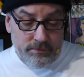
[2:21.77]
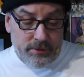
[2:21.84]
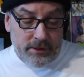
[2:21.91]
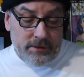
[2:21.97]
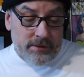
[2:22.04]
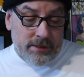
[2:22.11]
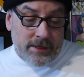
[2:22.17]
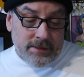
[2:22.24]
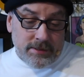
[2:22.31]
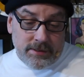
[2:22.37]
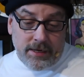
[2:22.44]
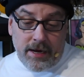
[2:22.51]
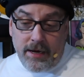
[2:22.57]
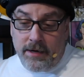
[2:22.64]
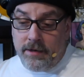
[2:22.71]
But
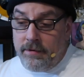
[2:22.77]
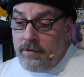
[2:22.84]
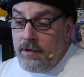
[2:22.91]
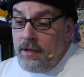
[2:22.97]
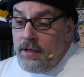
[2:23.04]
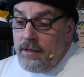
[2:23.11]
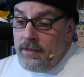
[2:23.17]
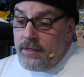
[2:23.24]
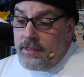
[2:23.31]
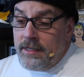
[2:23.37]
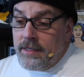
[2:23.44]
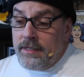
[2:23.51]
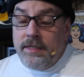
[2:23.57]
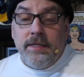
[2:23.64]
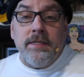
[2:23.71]
that's kind of the
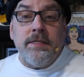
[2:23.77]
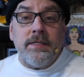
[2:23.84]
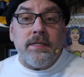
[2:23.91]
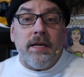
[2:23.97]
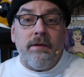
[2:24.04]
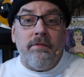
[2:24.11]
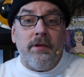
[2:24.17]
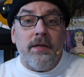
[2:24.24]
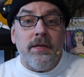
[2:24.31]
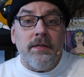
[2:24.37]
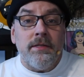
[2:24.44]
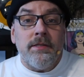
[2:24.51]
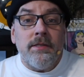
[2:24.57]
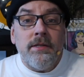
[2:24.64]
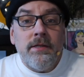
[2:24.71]
60s and
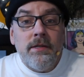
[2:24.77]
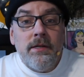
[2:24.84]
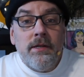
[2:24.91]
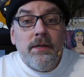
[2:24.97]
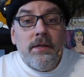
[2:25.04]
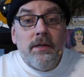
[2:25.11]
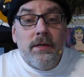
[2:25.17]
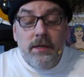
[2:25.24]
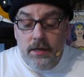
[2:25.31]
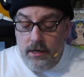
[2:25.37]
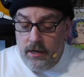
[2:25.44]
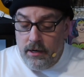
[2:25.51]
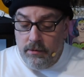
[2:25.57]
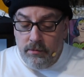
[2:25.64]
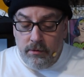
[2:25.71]
70s.
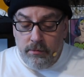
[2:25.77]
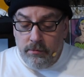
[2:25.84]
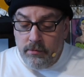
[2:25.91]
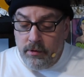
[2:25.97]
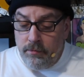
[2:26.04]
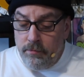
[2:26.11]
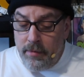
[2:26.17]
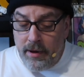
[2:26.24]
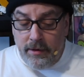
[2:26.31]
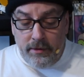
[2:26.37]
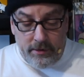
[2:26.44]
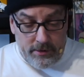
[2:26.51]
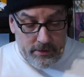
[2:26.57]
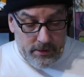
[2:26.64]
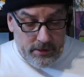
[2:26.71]
Are
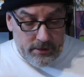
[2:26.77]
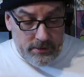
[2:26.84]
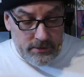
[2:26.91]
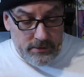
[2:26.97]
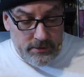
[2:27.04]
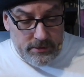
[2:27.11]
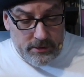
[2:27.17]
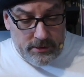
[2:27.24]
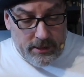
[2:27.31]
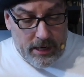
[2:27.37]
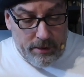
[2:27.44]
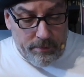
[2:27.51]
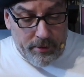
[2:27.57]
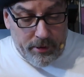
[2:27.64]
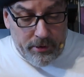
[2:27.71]
mainly the
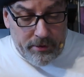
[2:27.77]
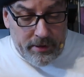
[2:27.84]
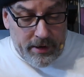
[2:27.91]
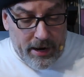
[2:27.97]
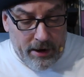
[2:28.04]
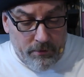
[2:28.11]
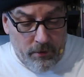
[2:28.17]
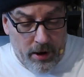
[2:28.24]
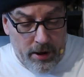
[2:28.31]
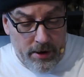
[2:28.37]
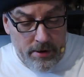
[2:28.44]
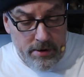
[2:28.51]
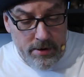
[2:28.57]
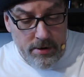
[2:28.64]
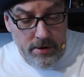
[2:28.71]
time period that I read.